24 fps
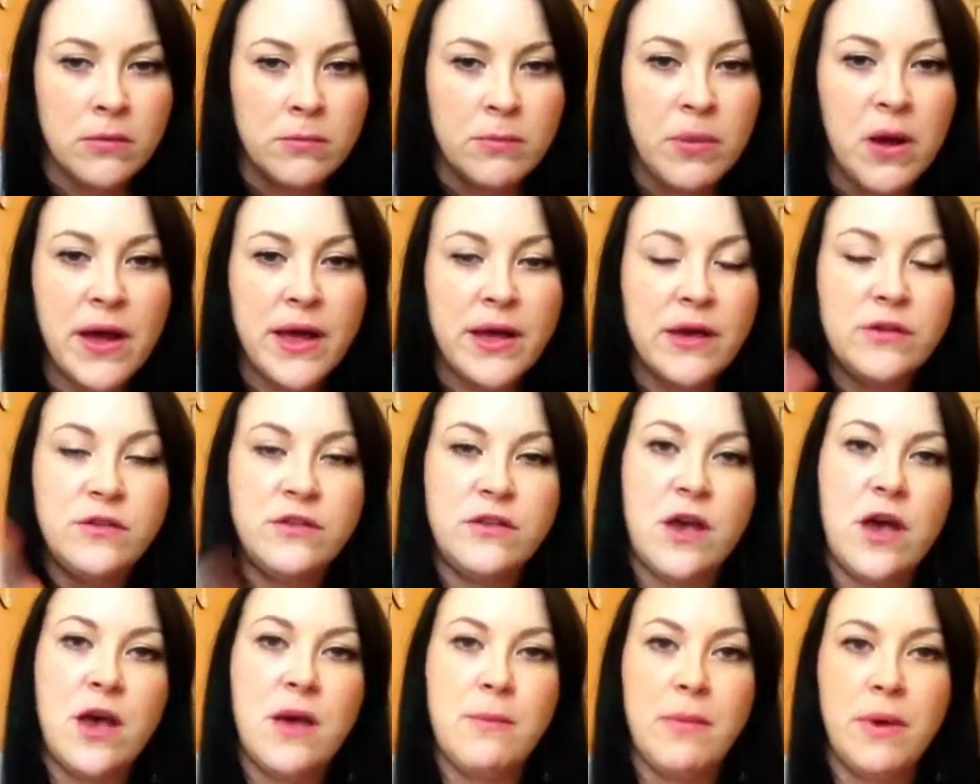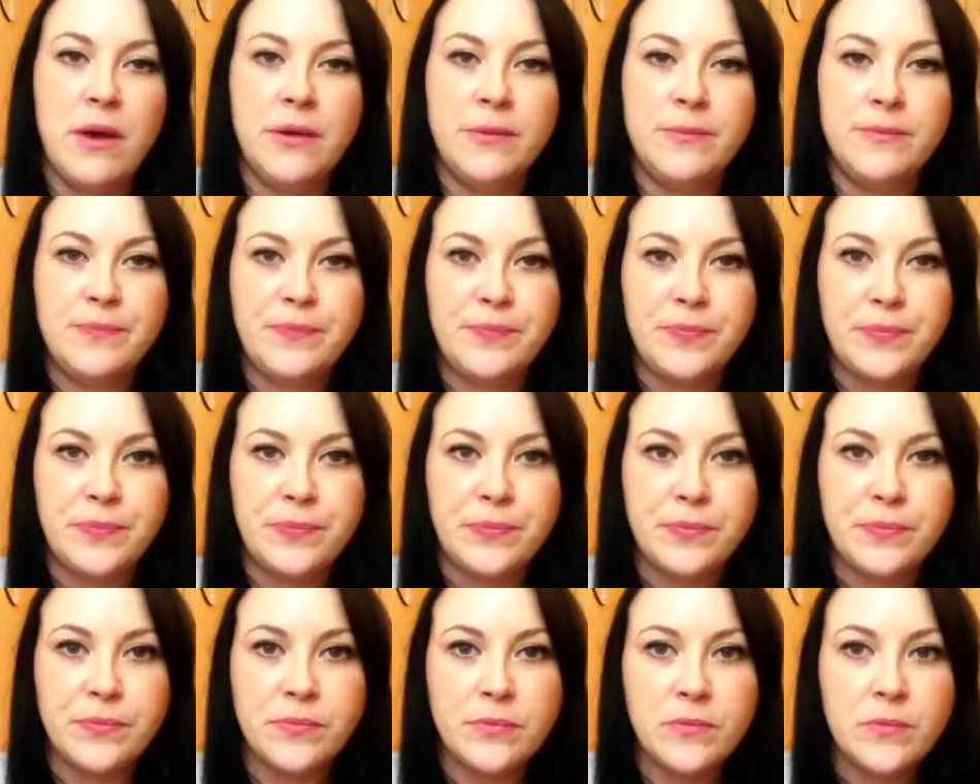
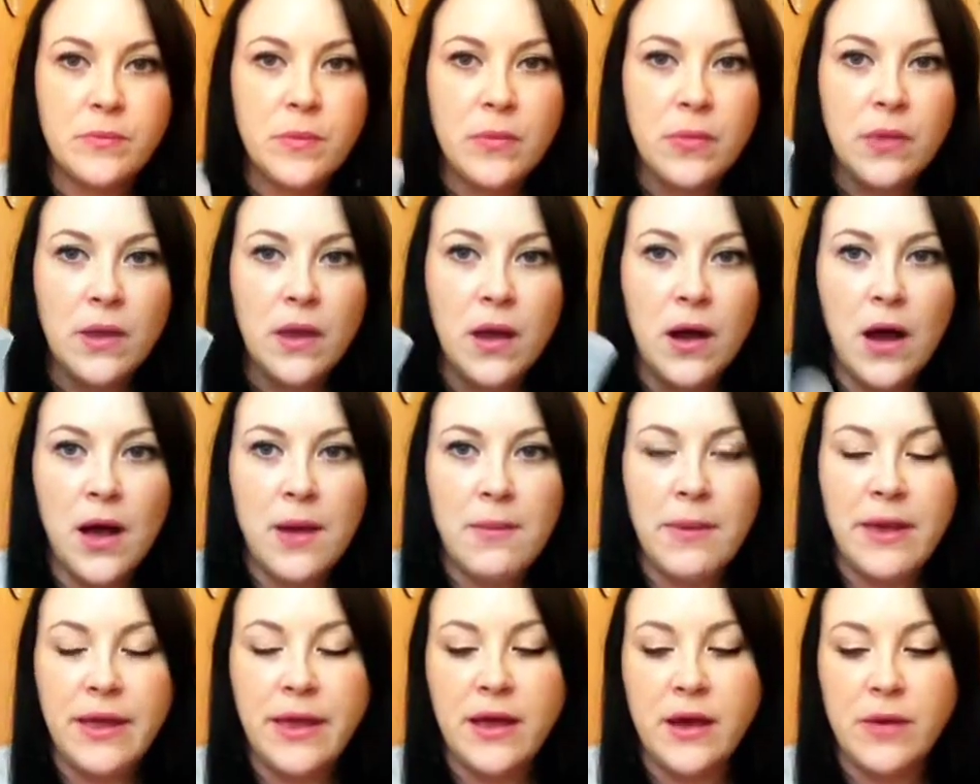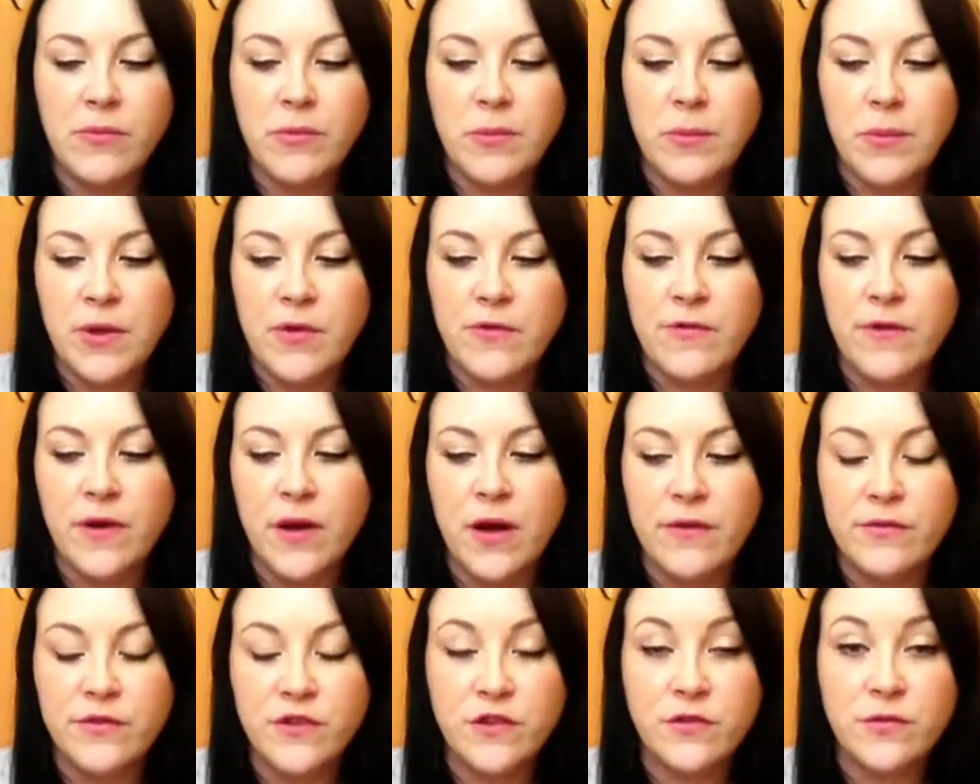eye makeup remover.
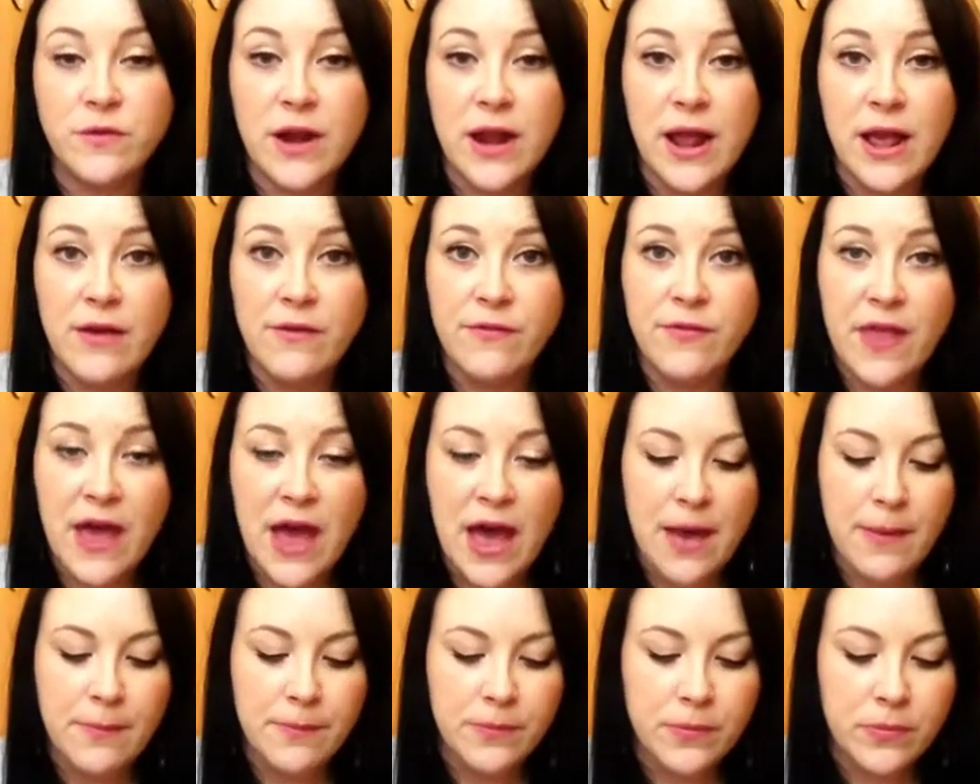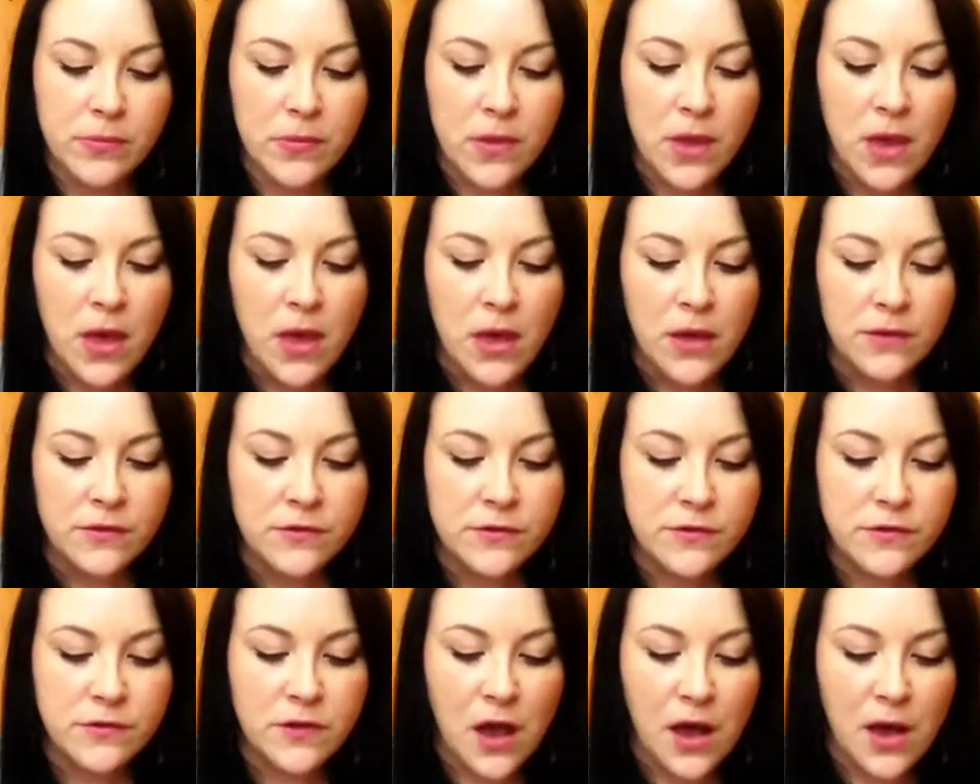I've just run out of that.
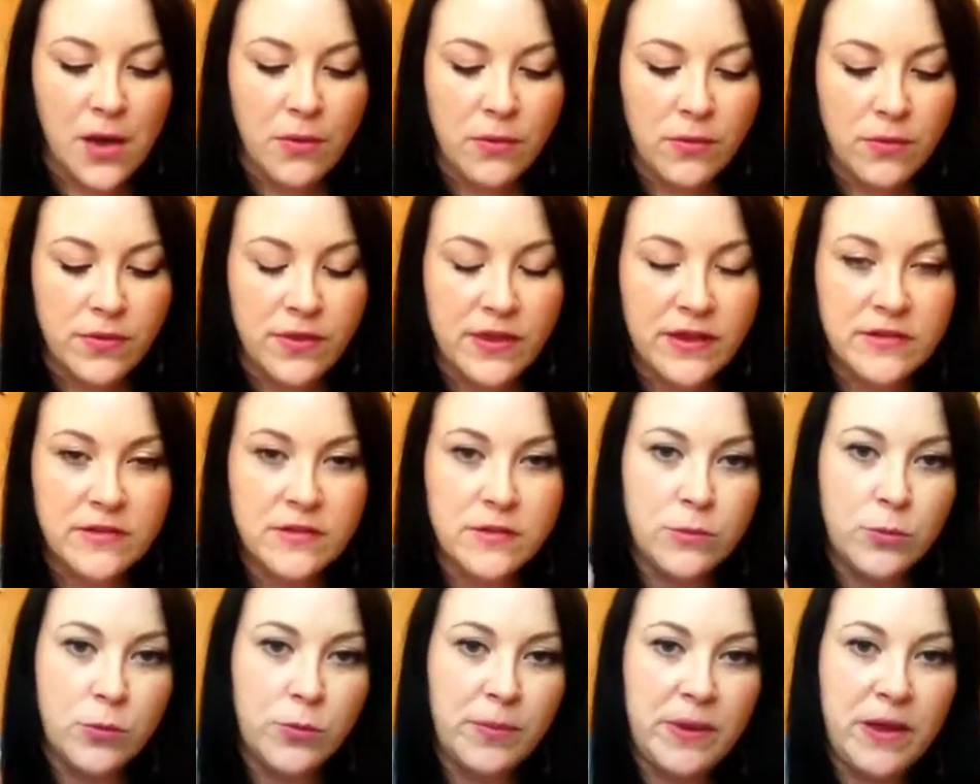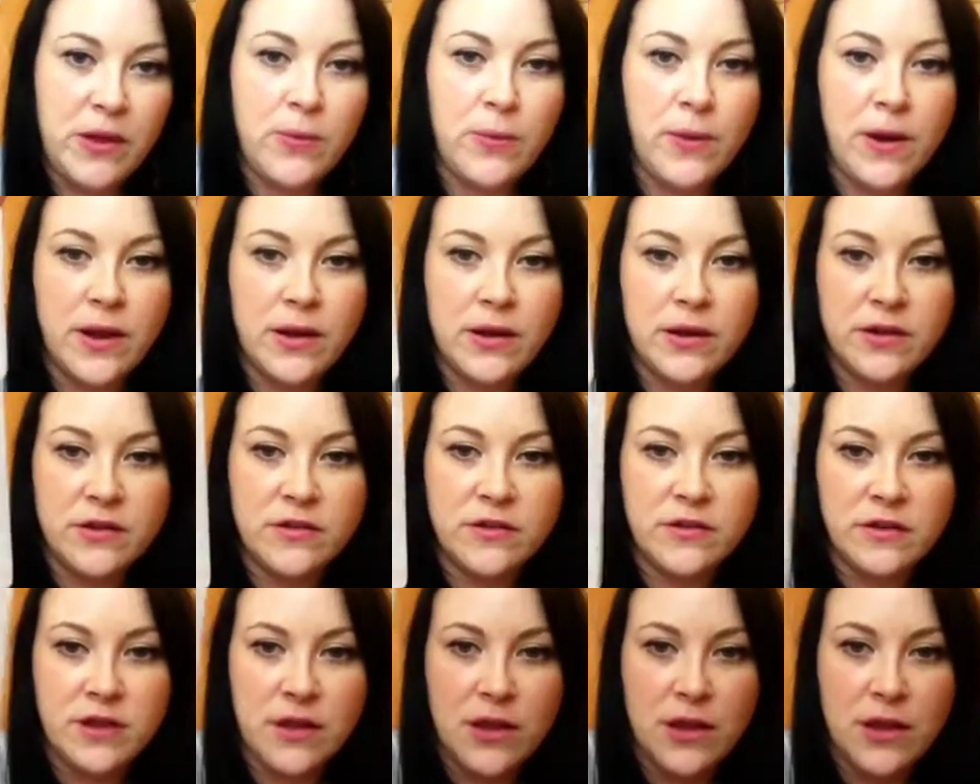So this will be quite nice to